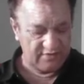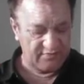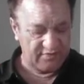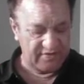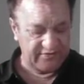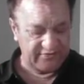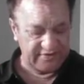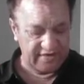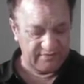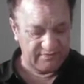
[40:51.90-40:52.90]
We've been through
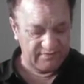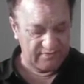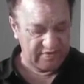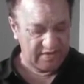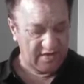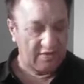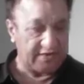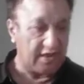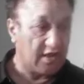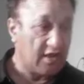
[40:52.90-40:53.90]
that.
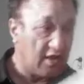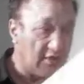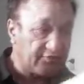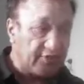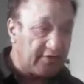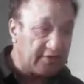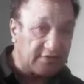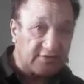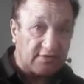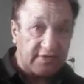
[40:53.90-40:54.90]
Okay, I'll turn
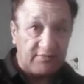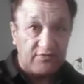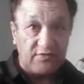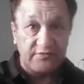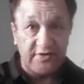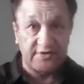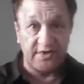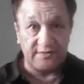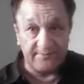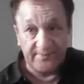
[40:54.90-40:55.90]
this on the episode rundown